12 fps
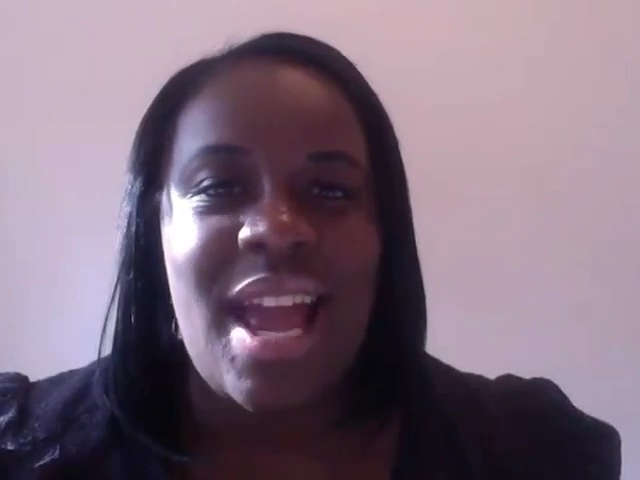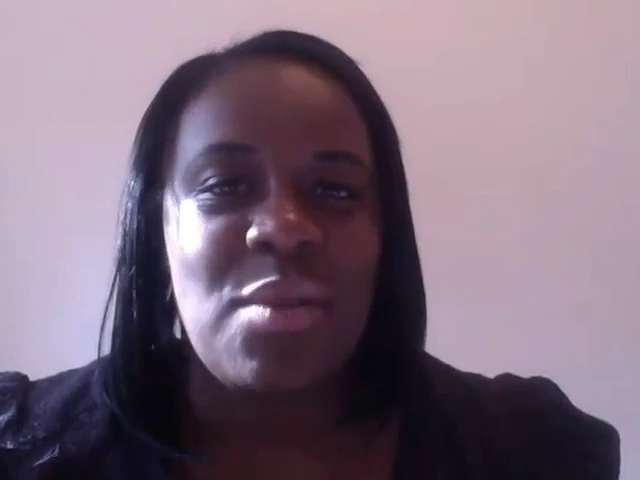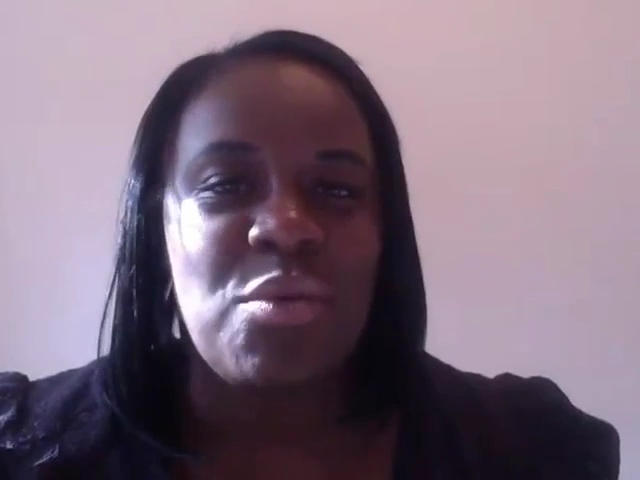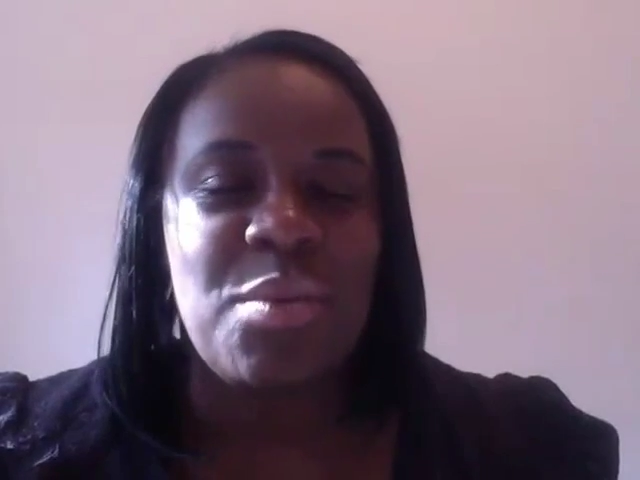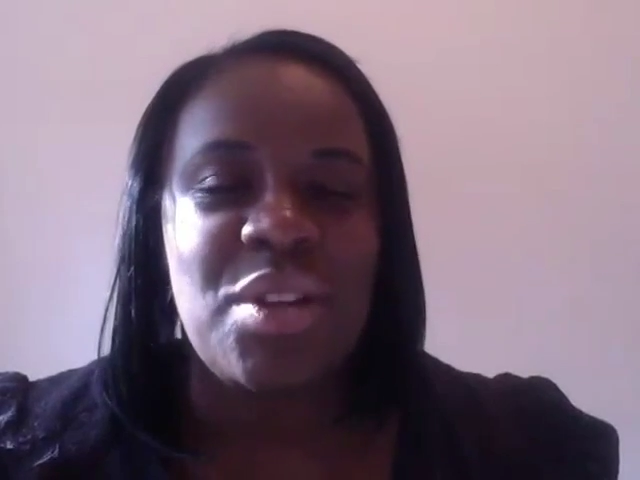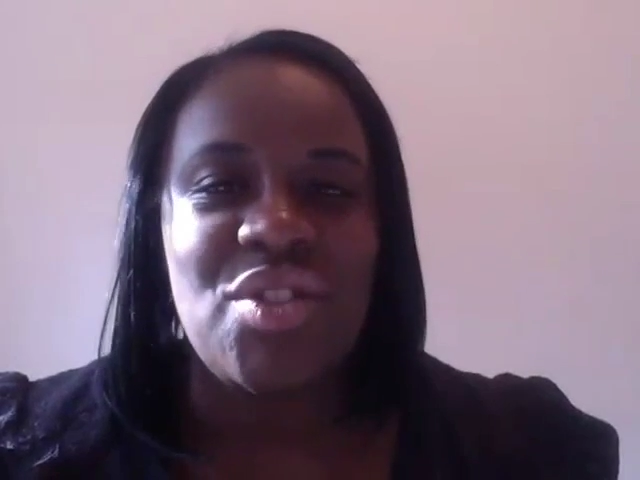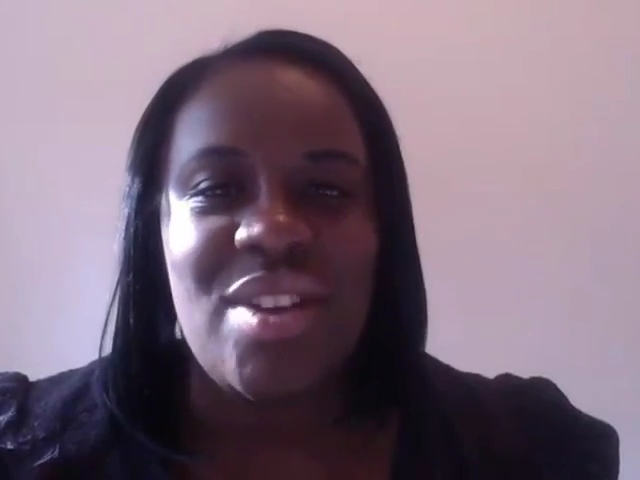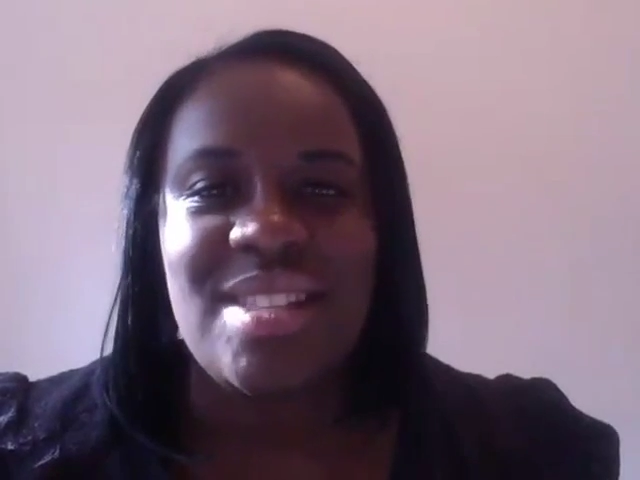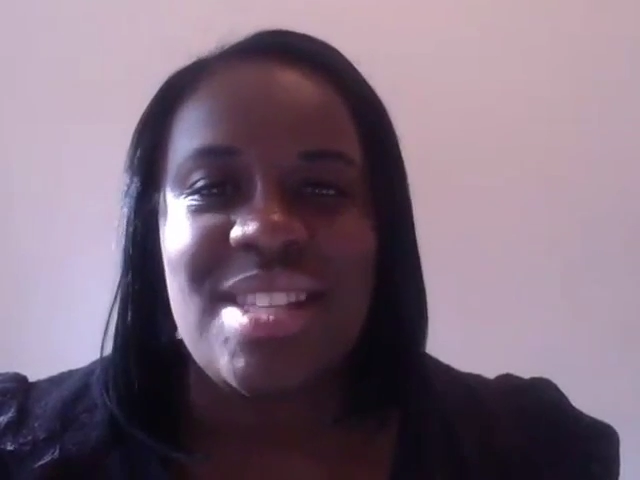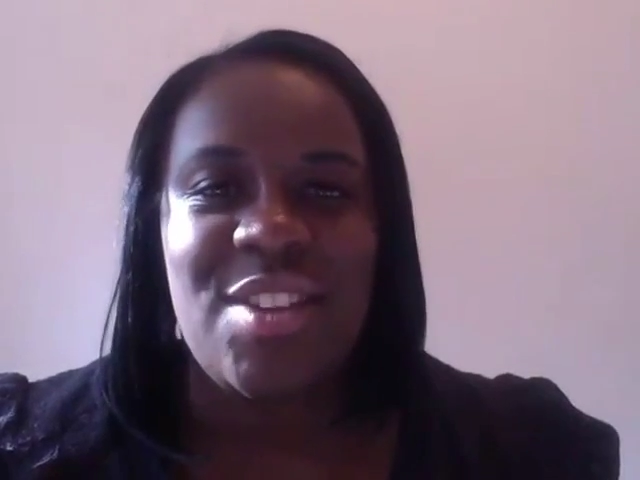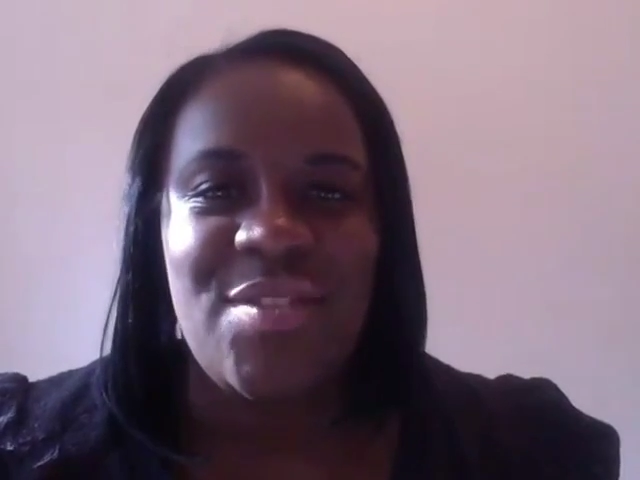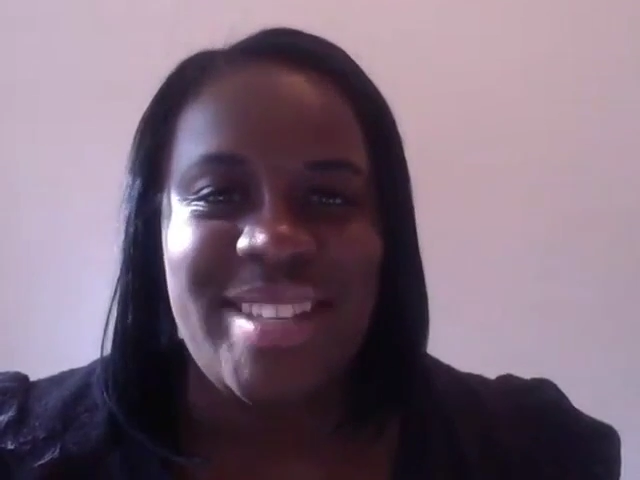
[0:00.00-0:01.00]
and will be
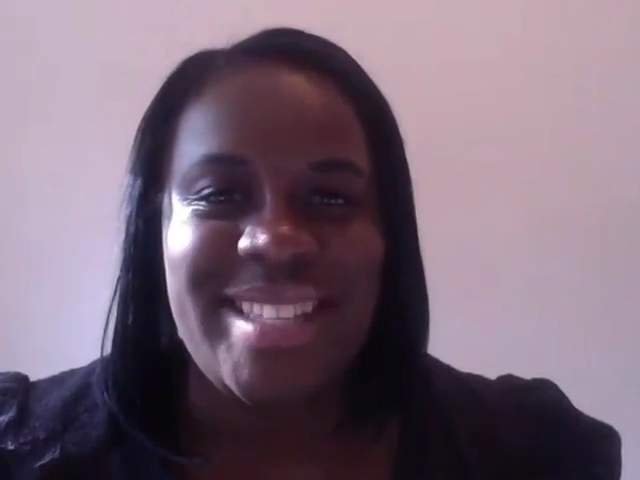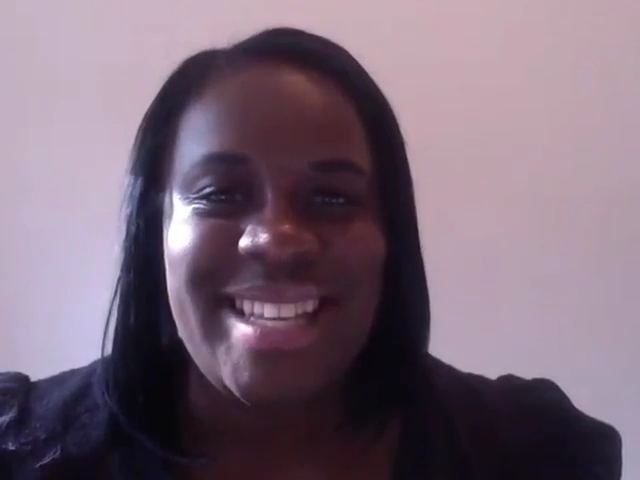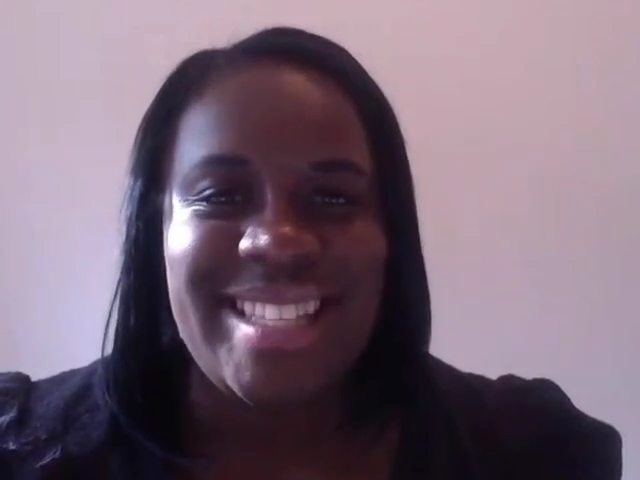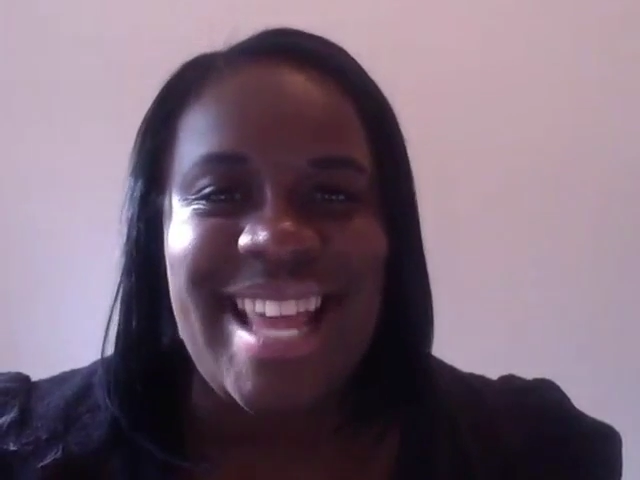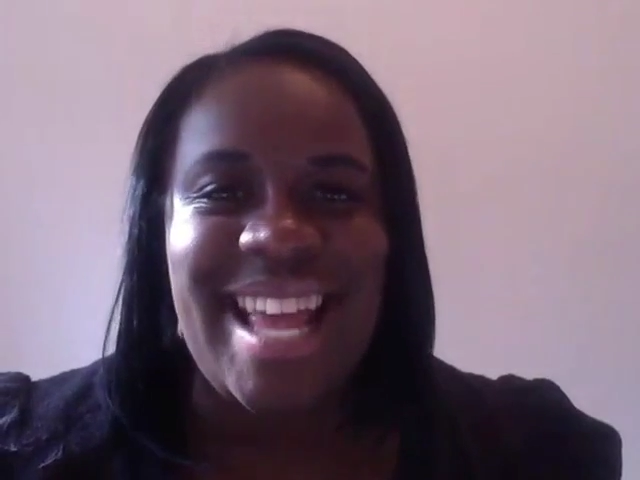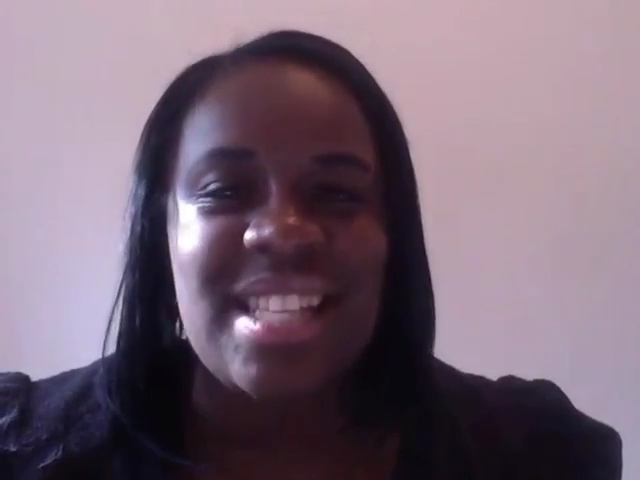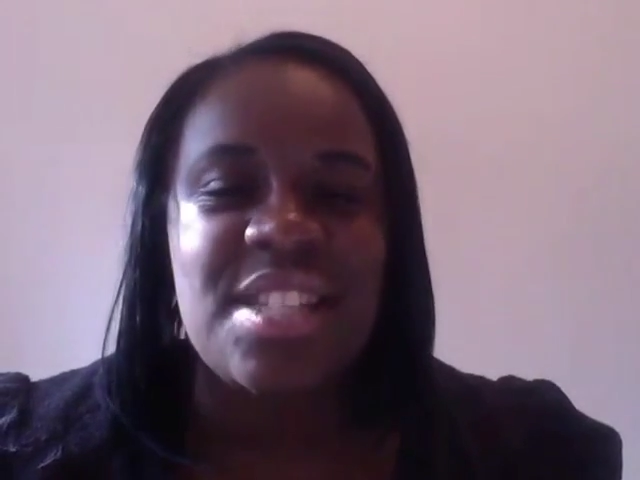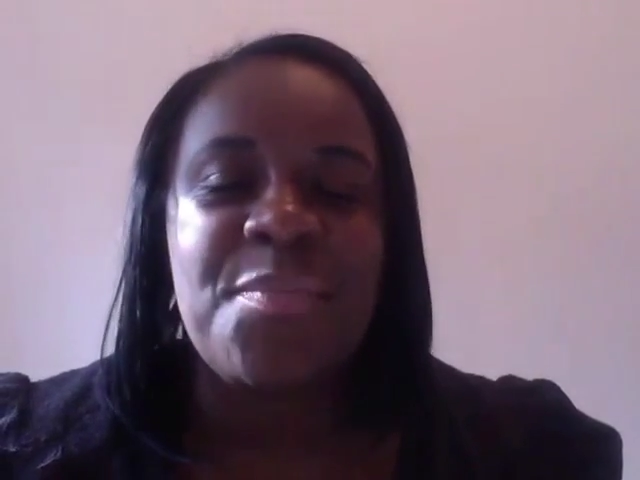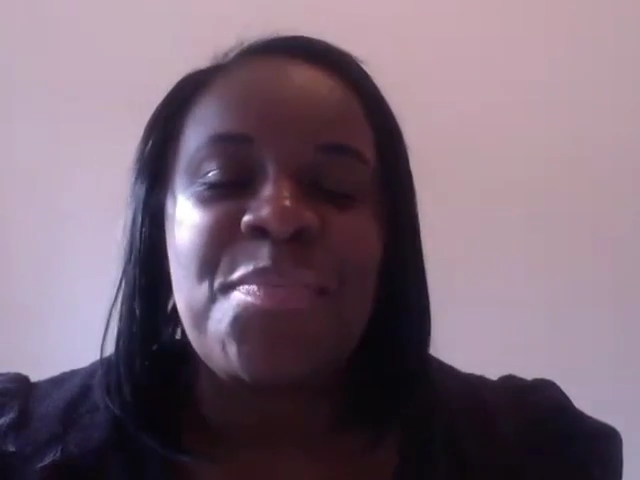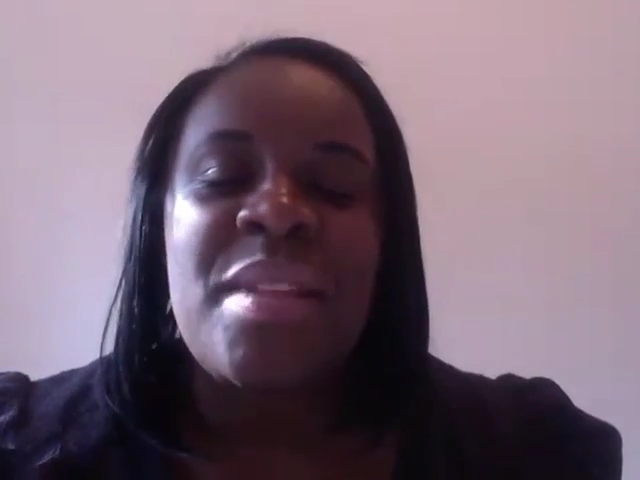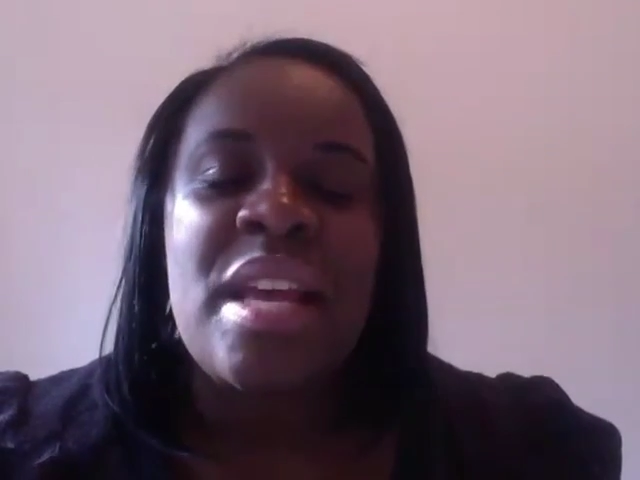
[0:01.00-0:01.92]
dressing for success.